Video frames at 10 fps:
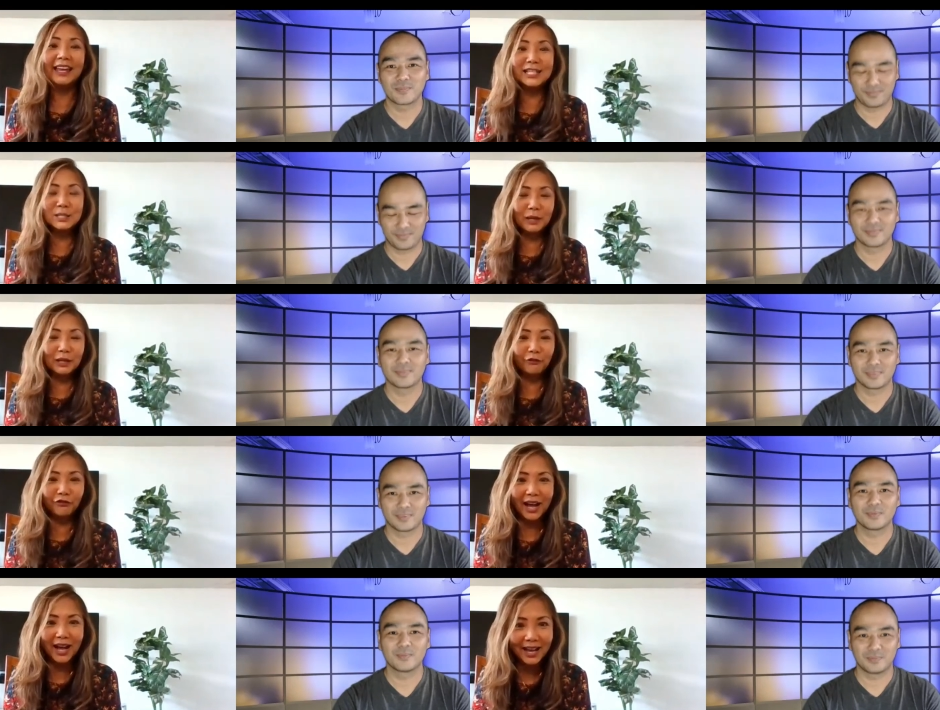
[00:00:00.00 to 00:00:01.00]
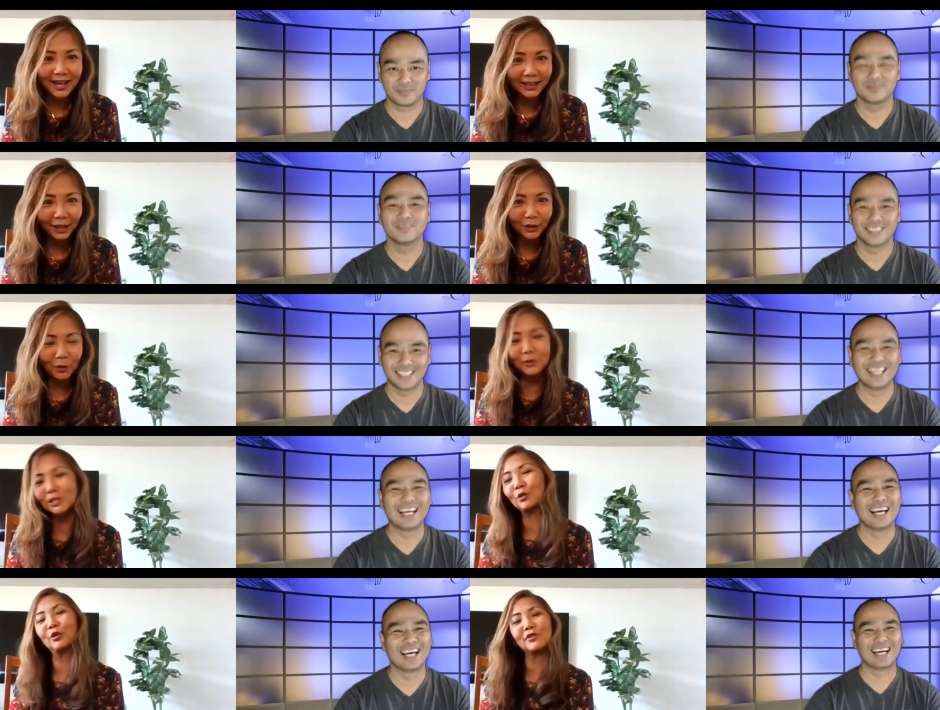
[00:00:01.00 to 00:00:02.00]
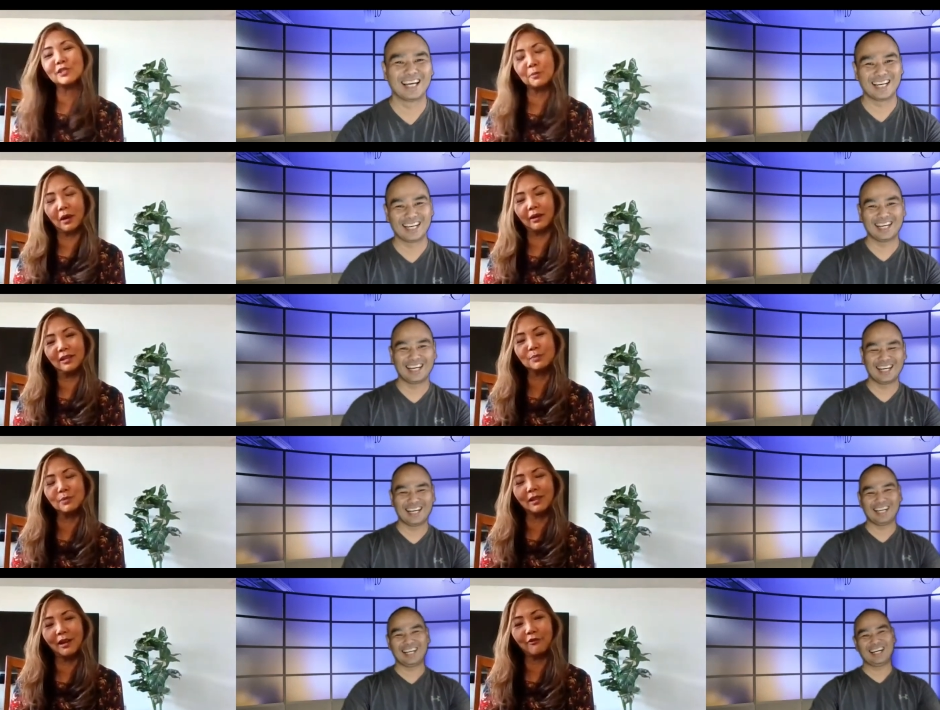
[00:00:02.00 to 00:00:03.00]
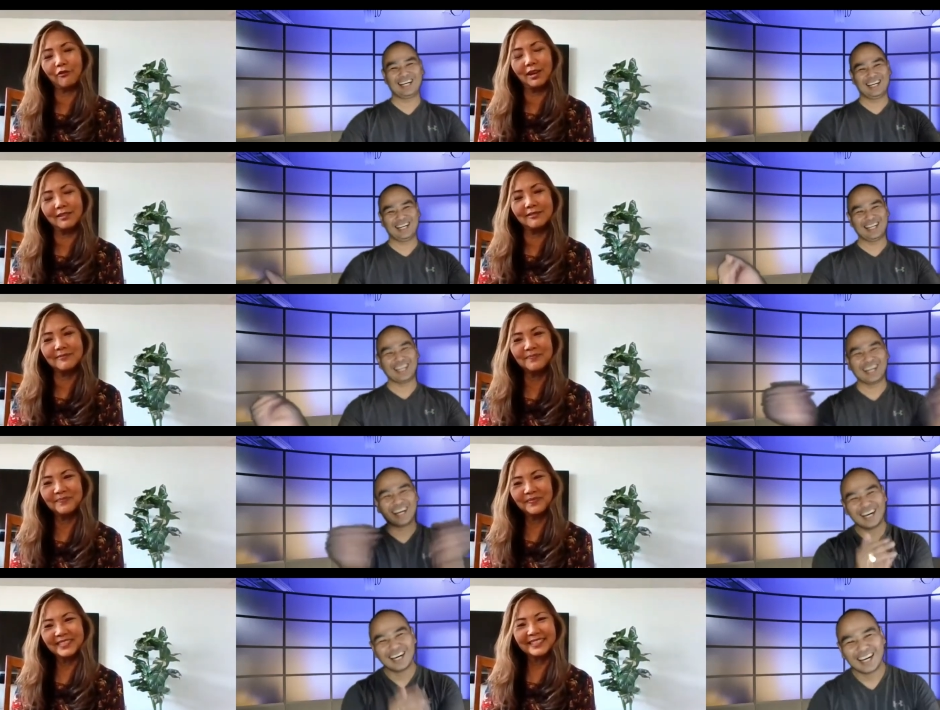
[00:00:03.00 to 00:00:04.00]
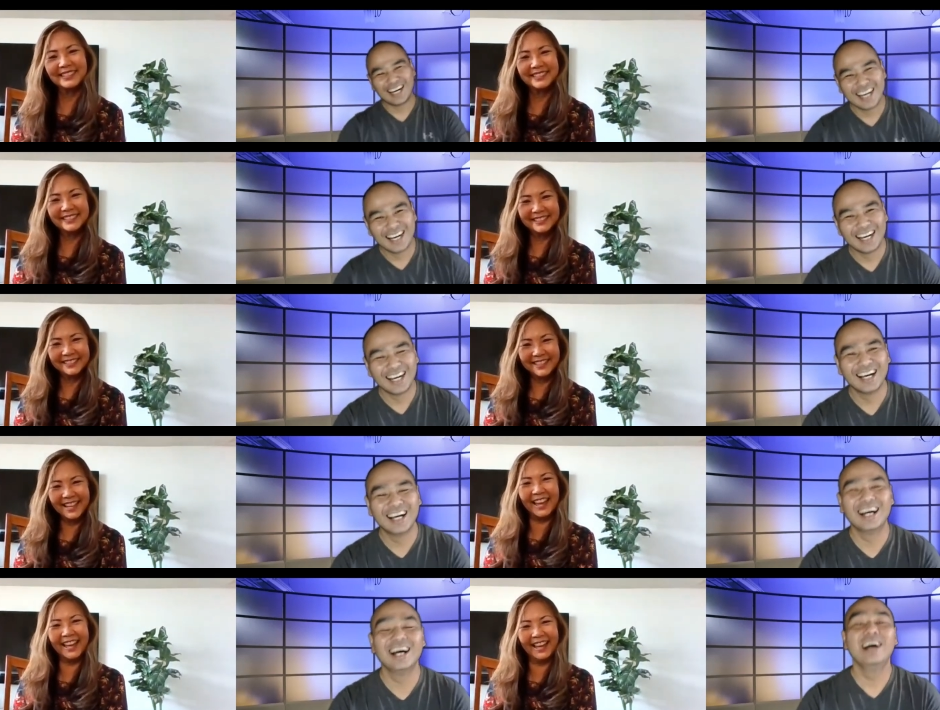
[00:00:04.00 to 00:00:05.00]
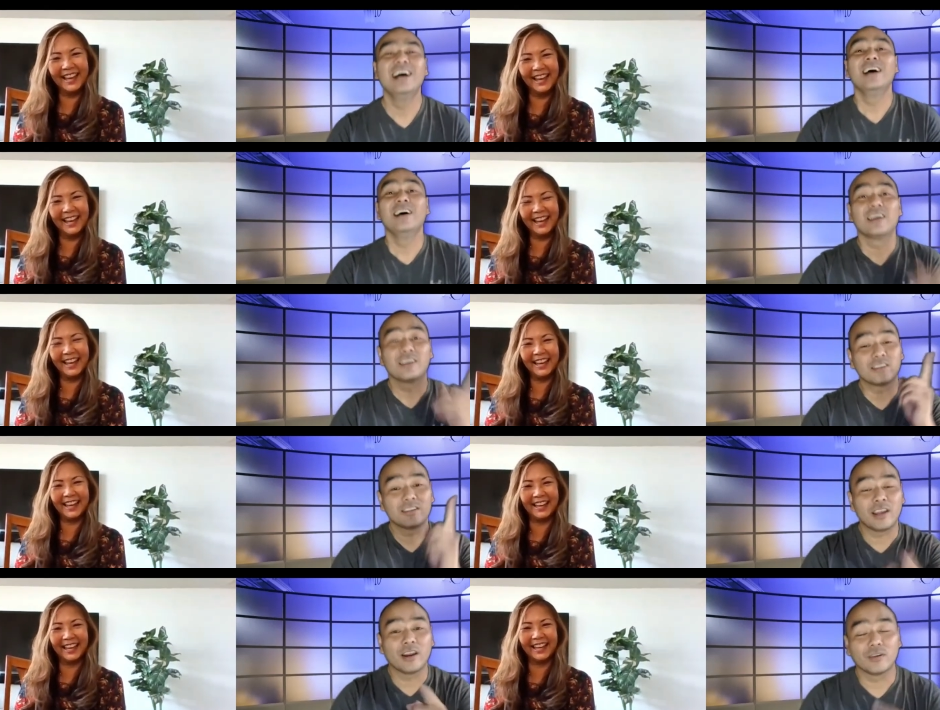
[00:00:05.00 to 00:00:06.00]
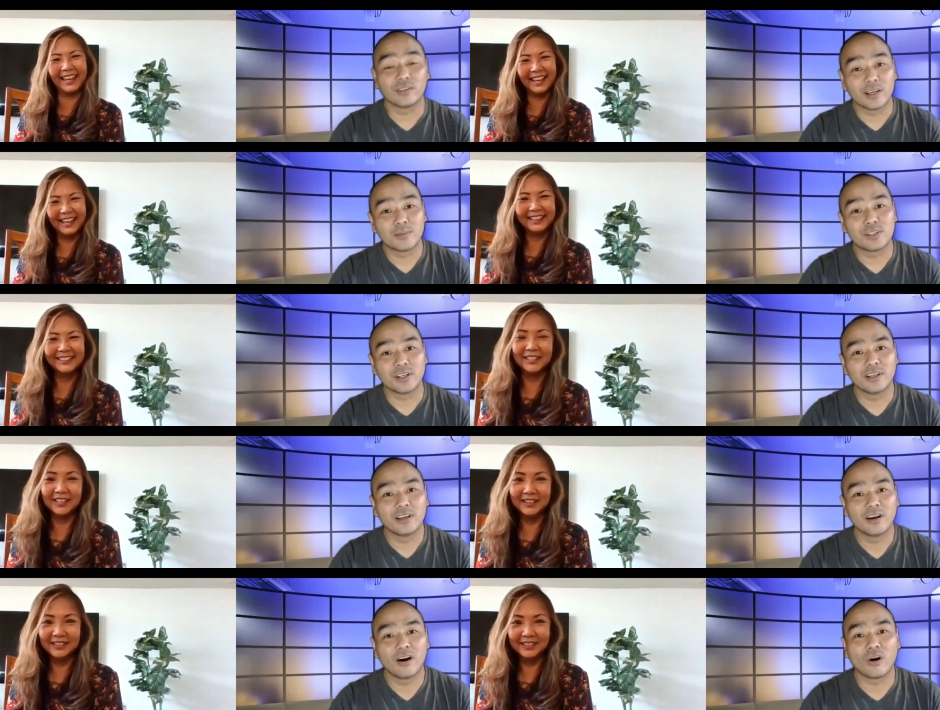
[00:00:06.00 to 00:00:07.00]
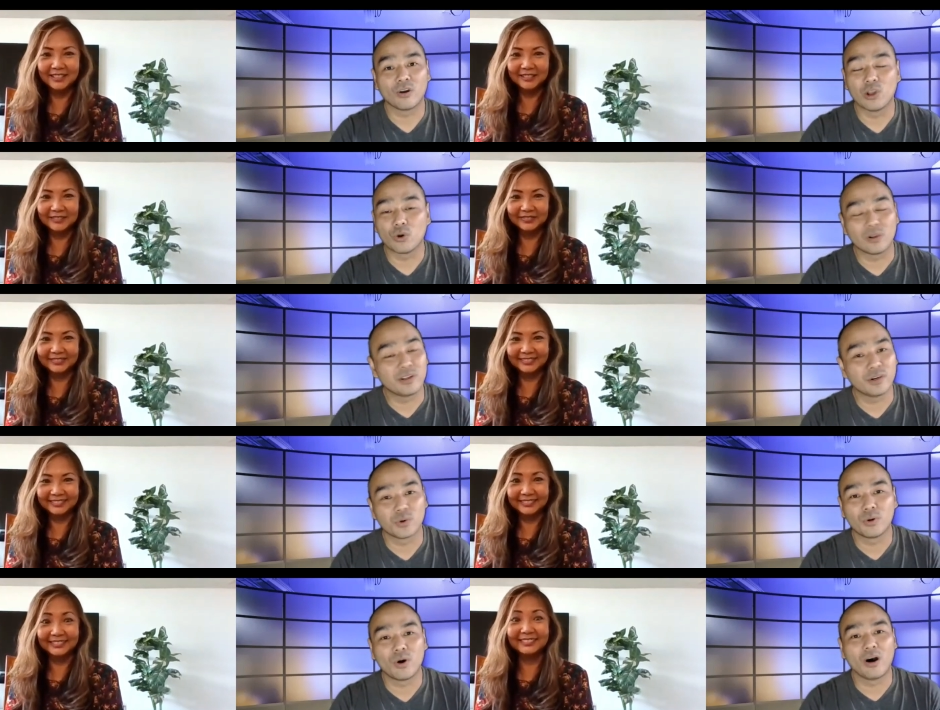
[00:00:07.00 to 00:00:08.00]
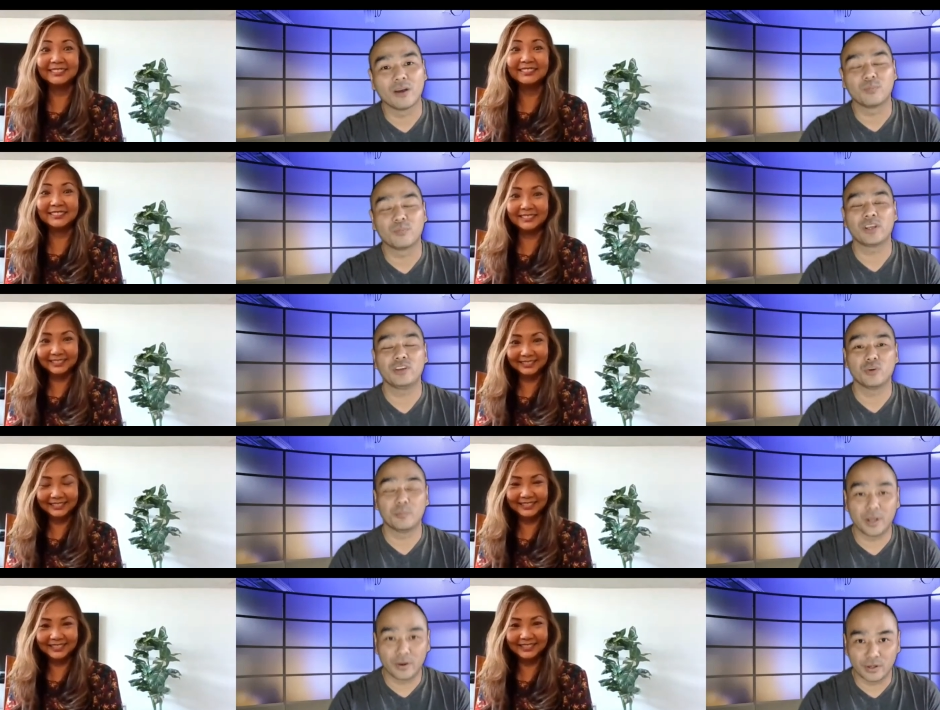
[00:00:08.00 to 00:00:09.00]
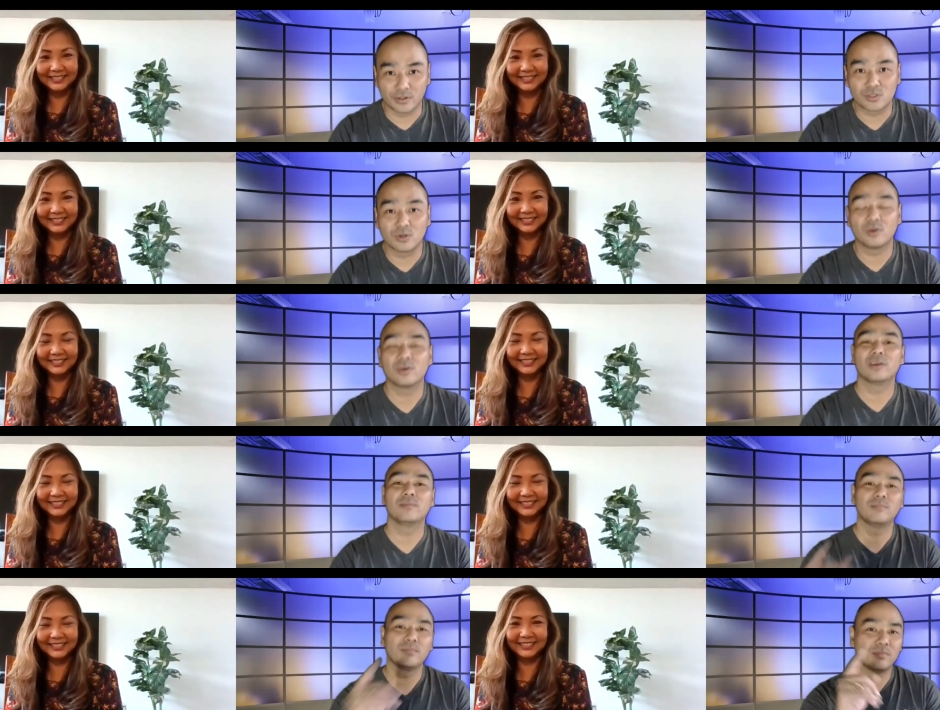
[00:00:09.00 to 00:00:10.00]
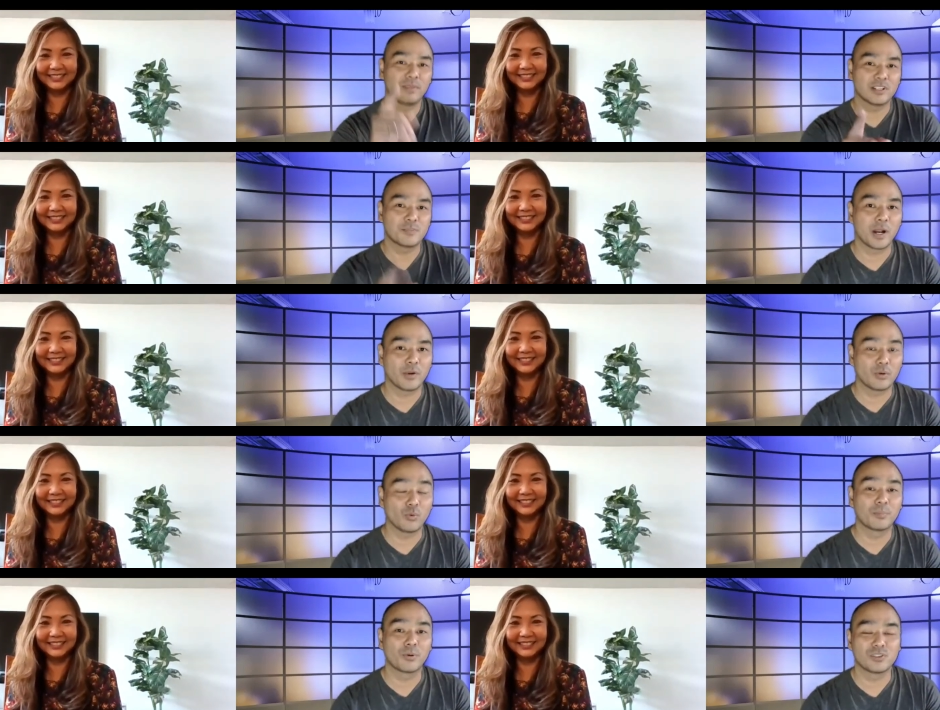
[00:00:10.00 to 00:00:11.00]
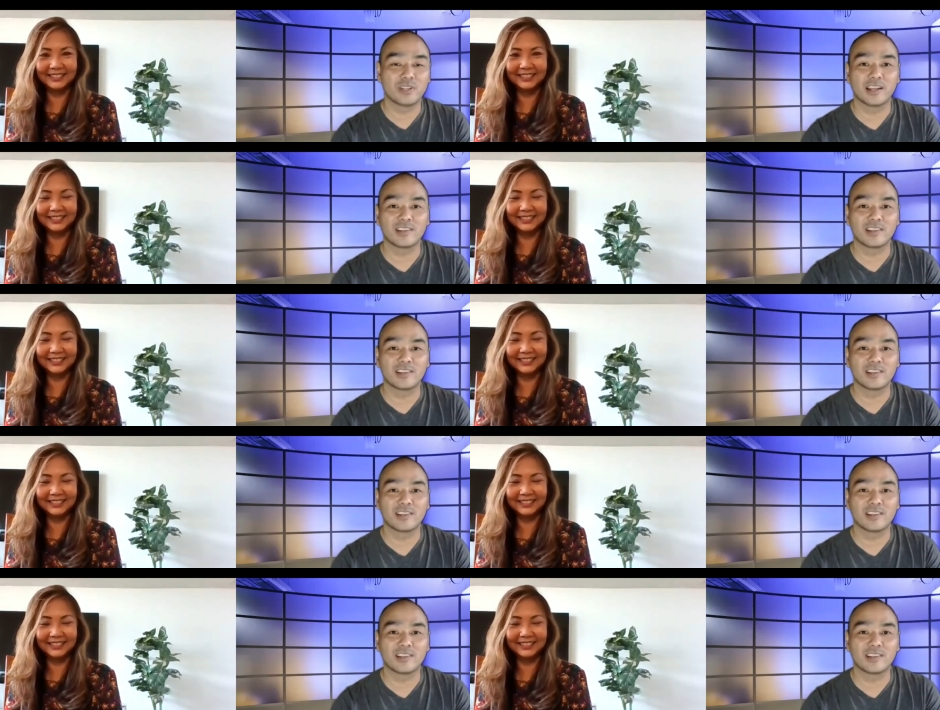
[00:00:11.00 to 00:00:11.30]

Speaker 1: It's been fun. I don't know why I was so nervous about it. It's been a lot of fun.
Speaker 2: Karen Gibson, our local hero on Breaking Your Barriers, inspiring one person at